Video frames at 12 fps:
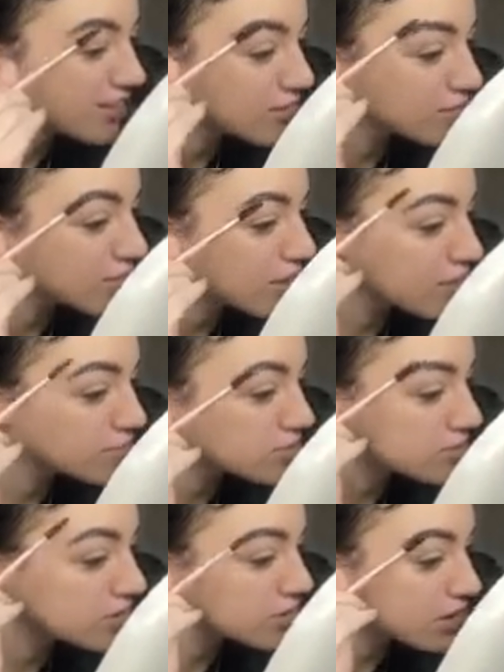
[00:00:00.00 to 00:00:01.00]
But
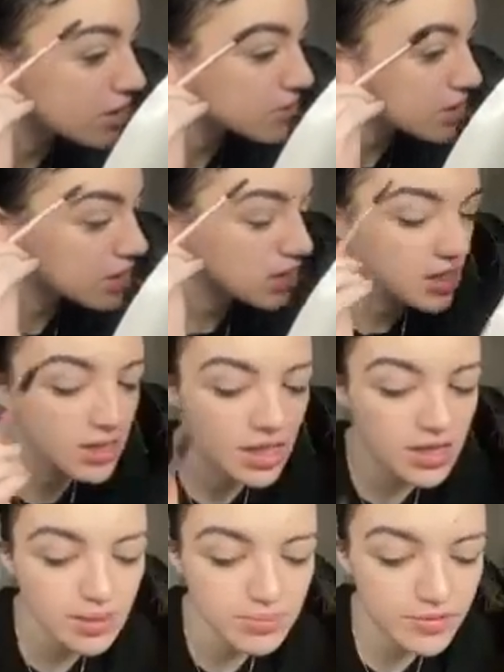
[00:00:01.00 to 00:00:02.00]
I'm gonna clean that
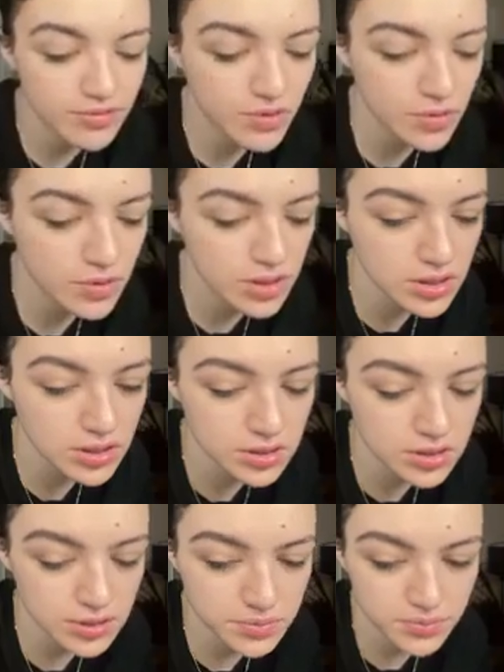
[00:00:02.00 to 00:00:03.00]
up, of
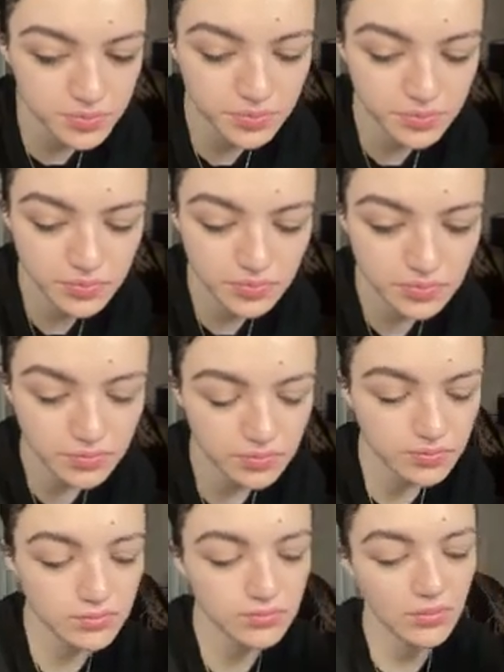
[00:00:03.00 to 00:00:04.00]
course,
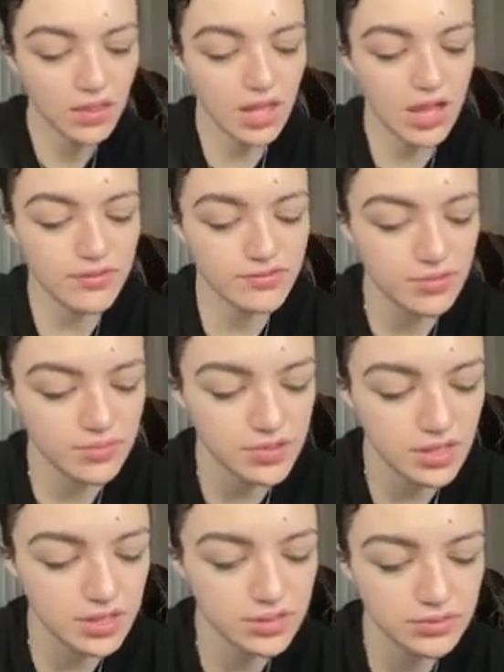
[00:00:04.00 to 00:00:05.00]
after I'm
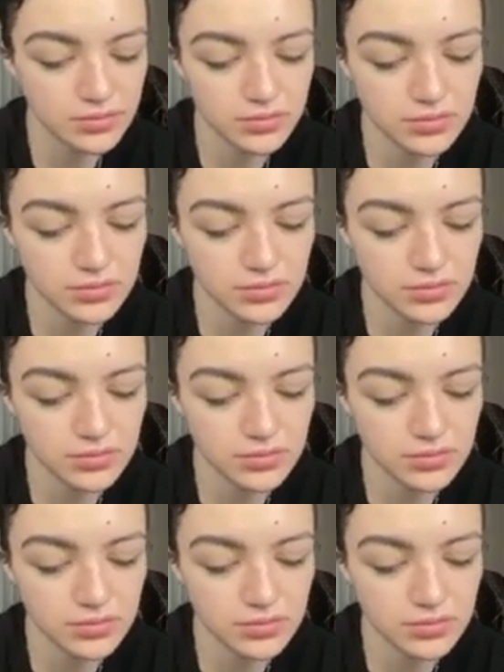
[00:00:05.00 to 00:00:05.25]
done.